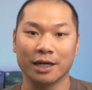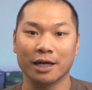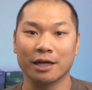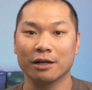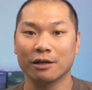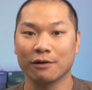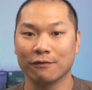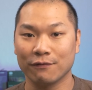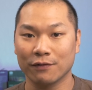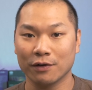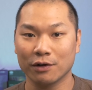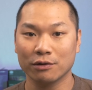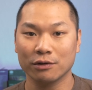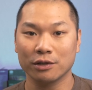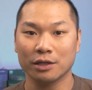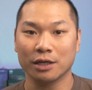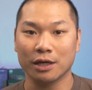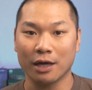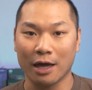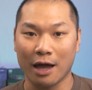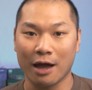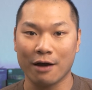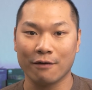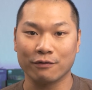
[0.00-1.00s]
and a
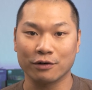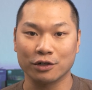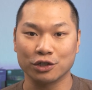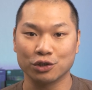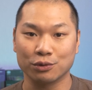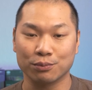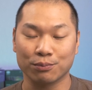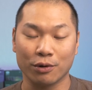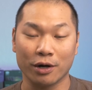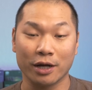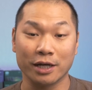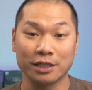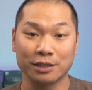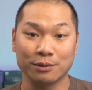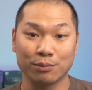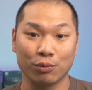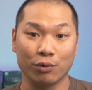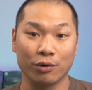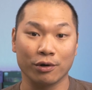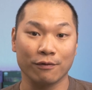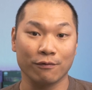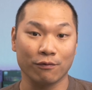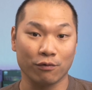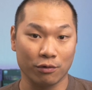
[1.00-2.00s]
fairly average price
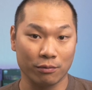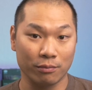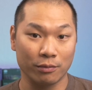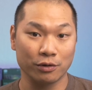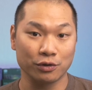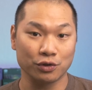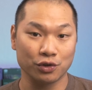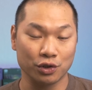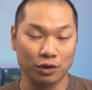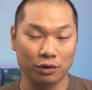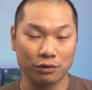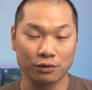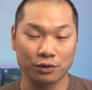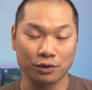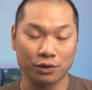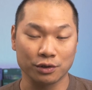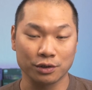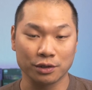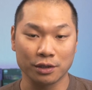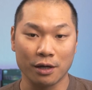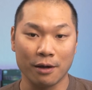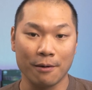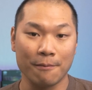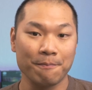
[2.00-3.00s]
point for most users.